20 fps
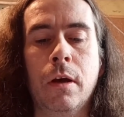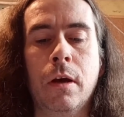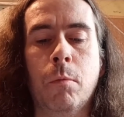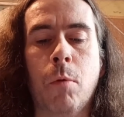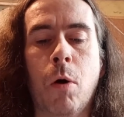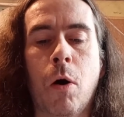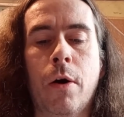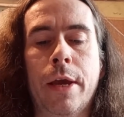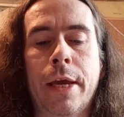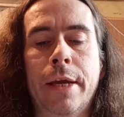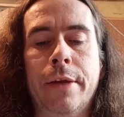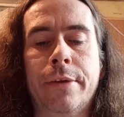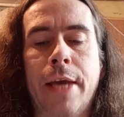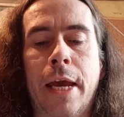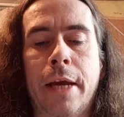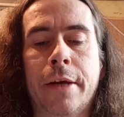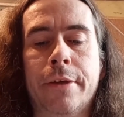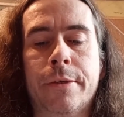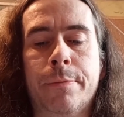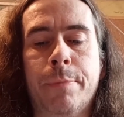were it
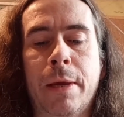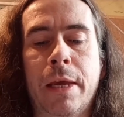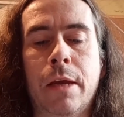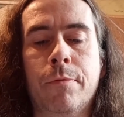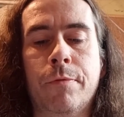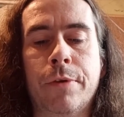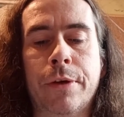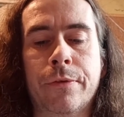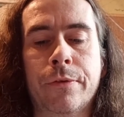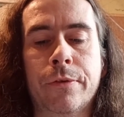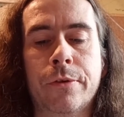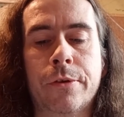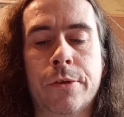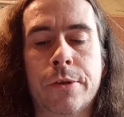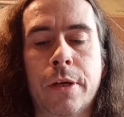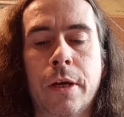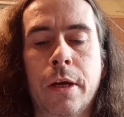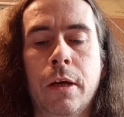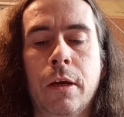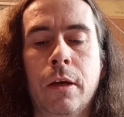
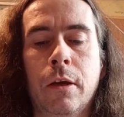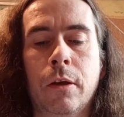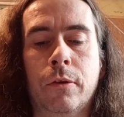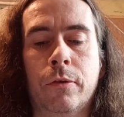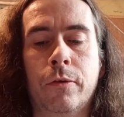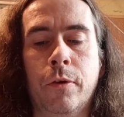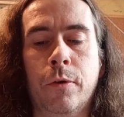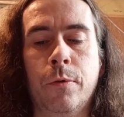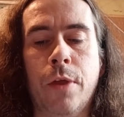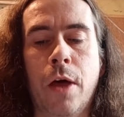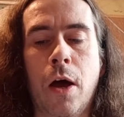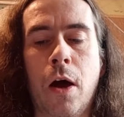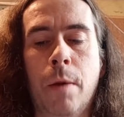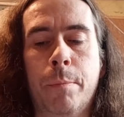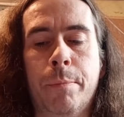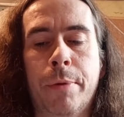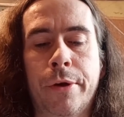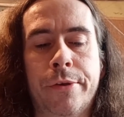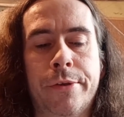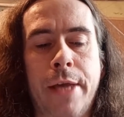experienced through the
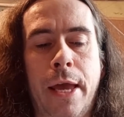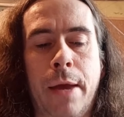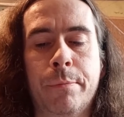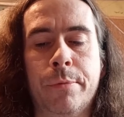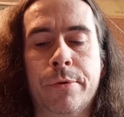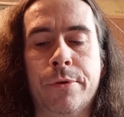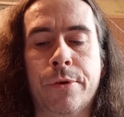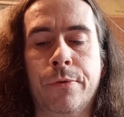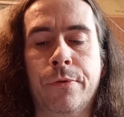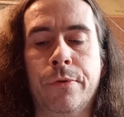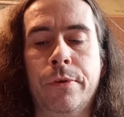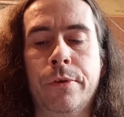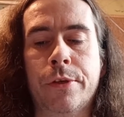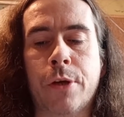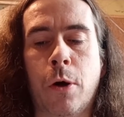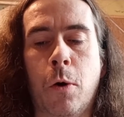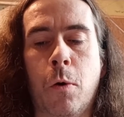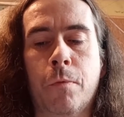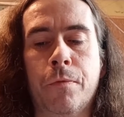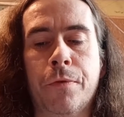perceptions
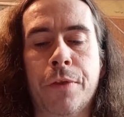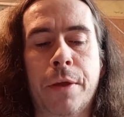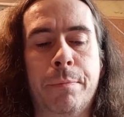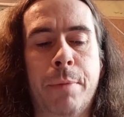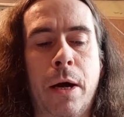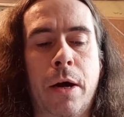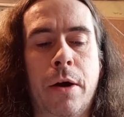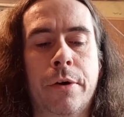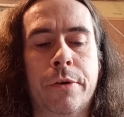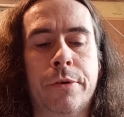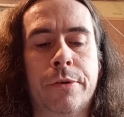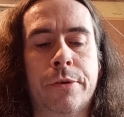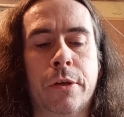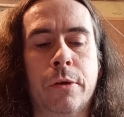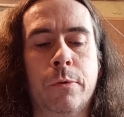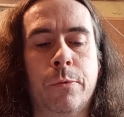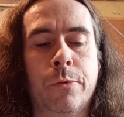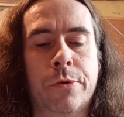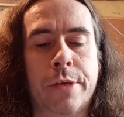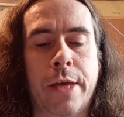of the
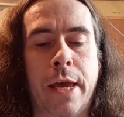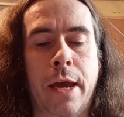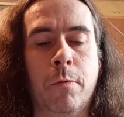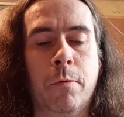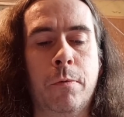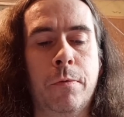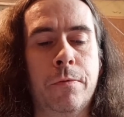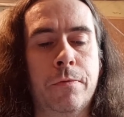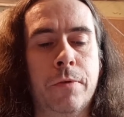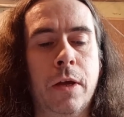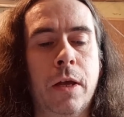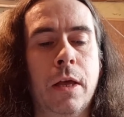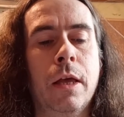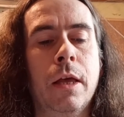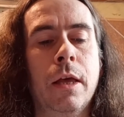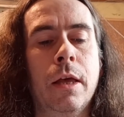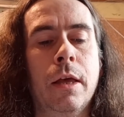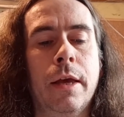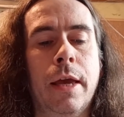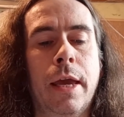personal self
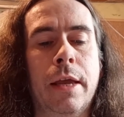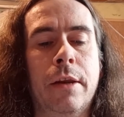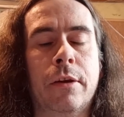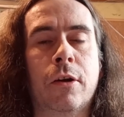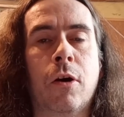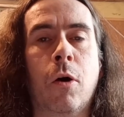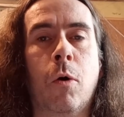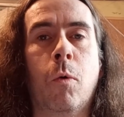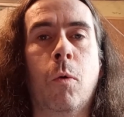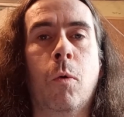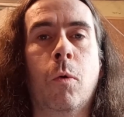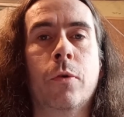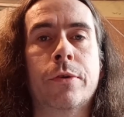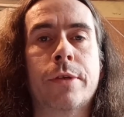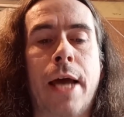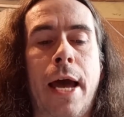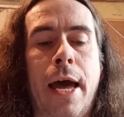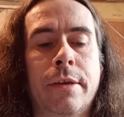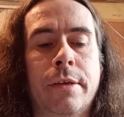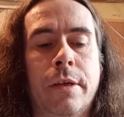in cause
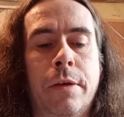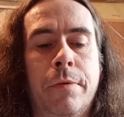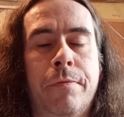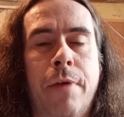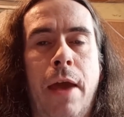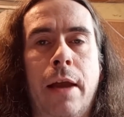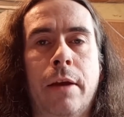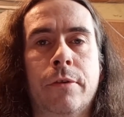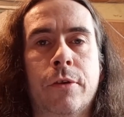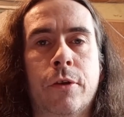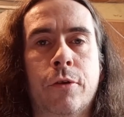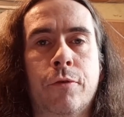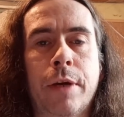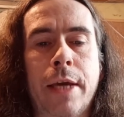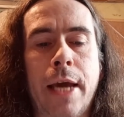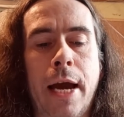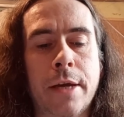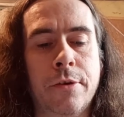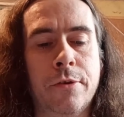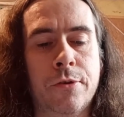and effect
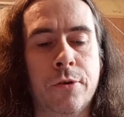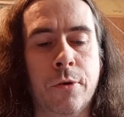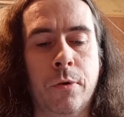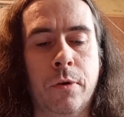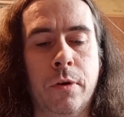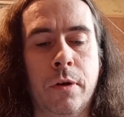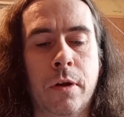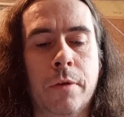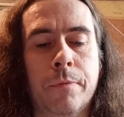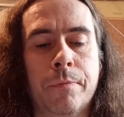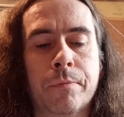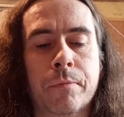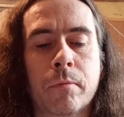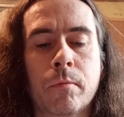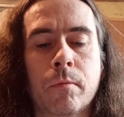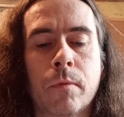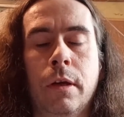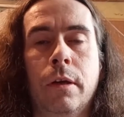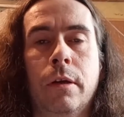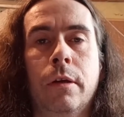creation,
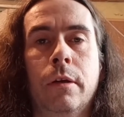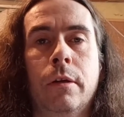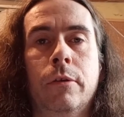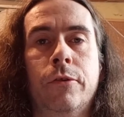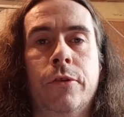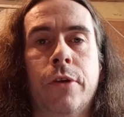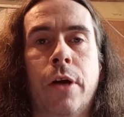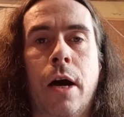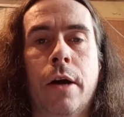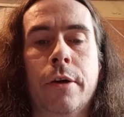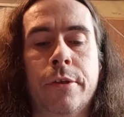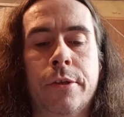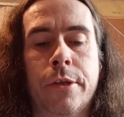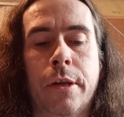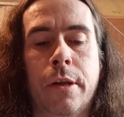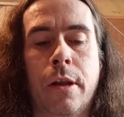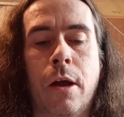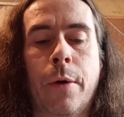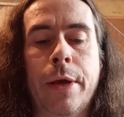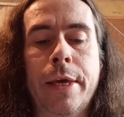just
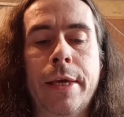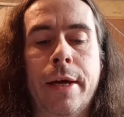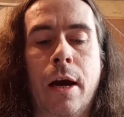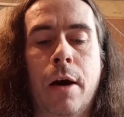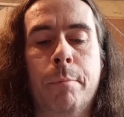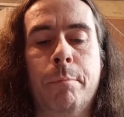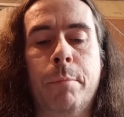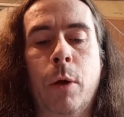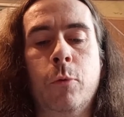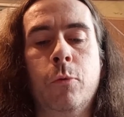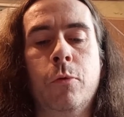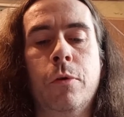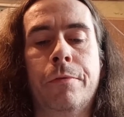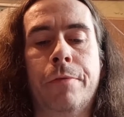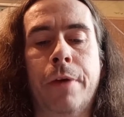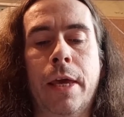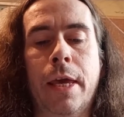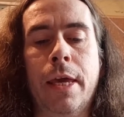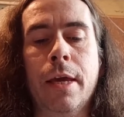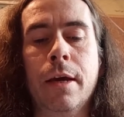like a
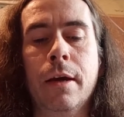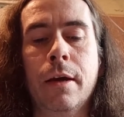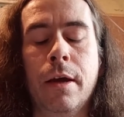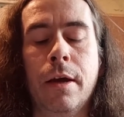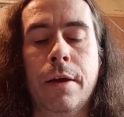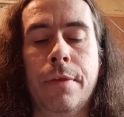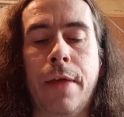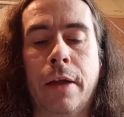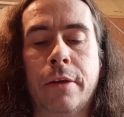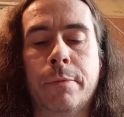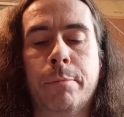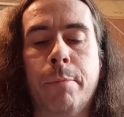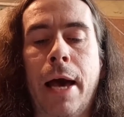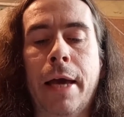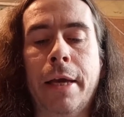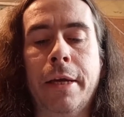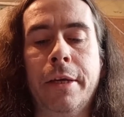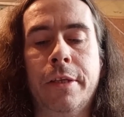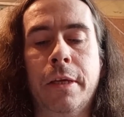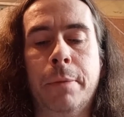movie that
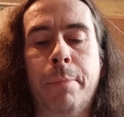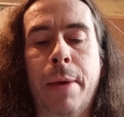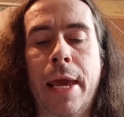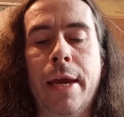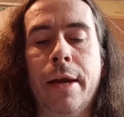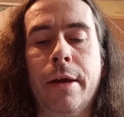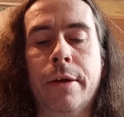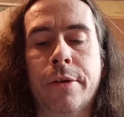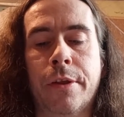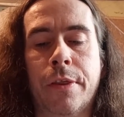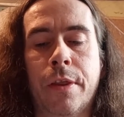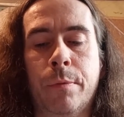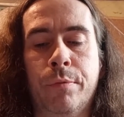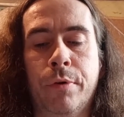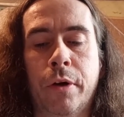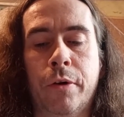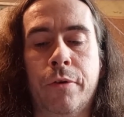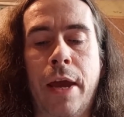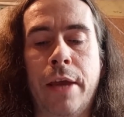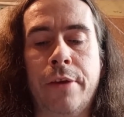may depict the
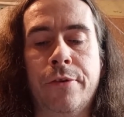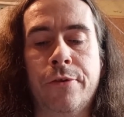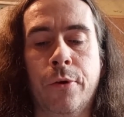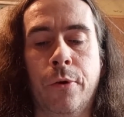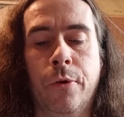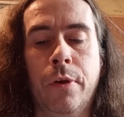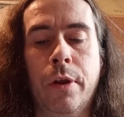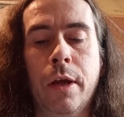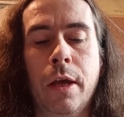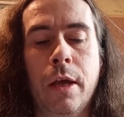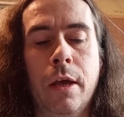progression